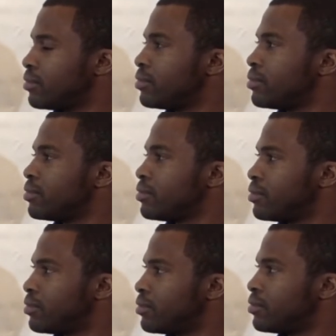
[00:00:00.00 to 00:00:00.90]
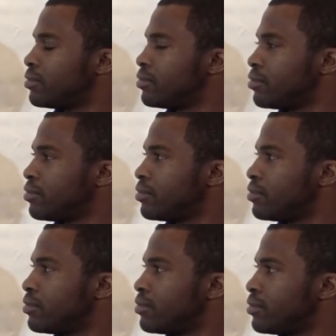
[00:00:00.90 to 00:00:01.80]

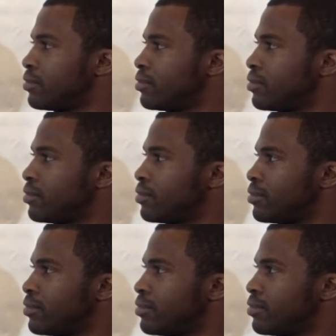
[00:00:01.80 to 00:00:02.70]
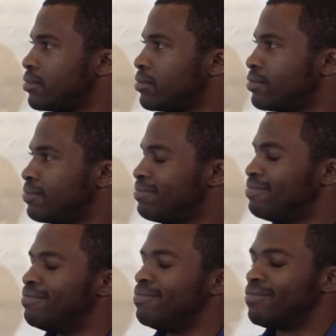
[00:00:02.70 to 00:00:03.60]

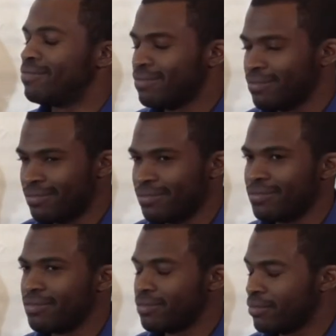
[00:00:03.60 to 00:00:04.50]
[no speech]